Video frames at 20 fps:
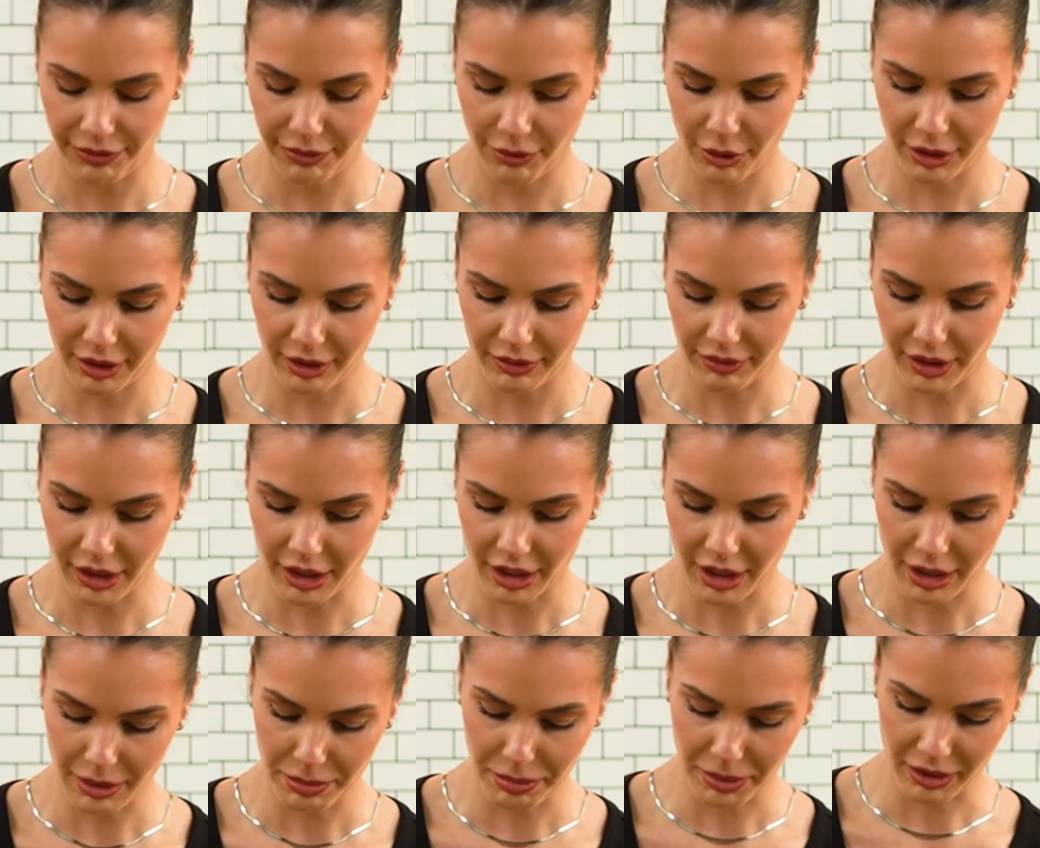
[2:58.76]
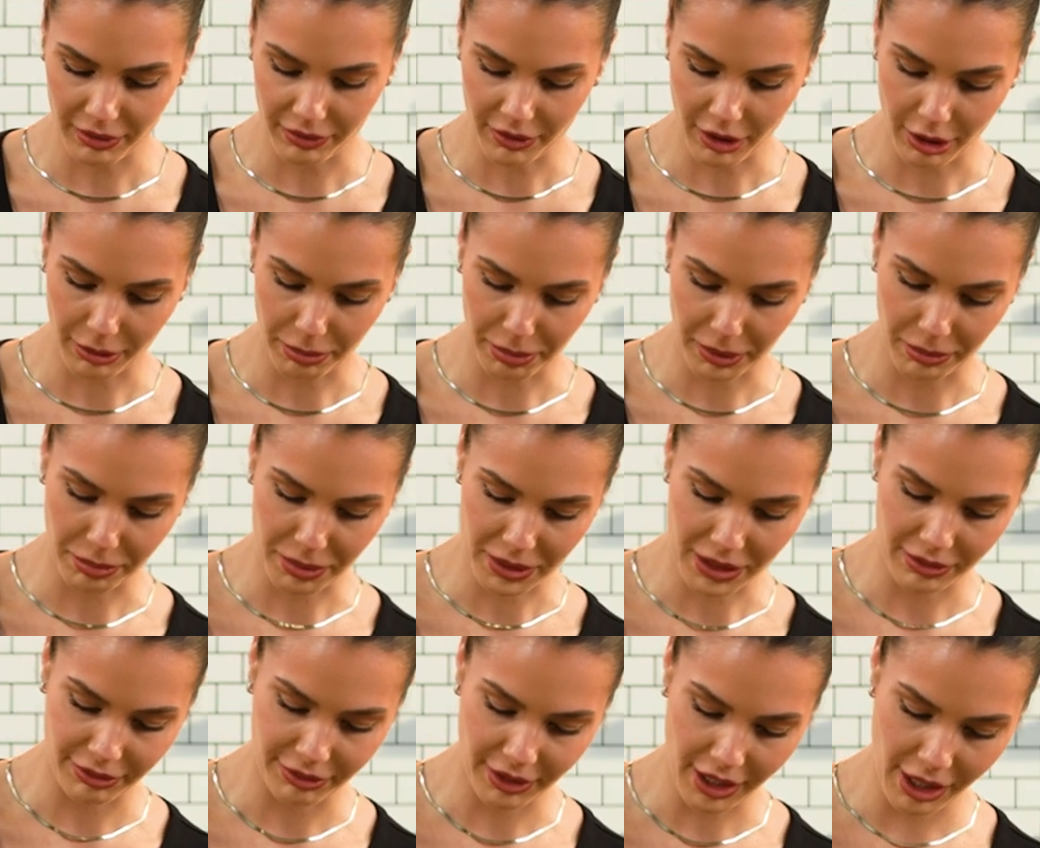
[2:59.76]
1/4 of a cup of
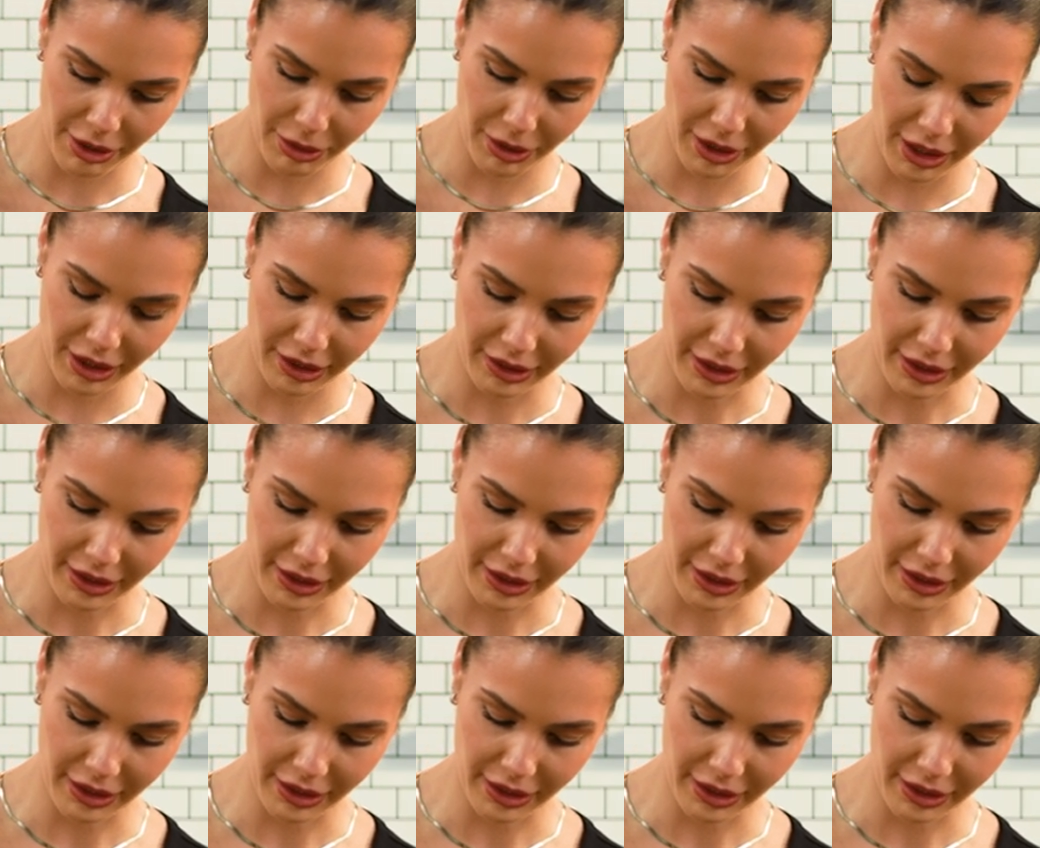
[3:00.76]
all-purpose flour.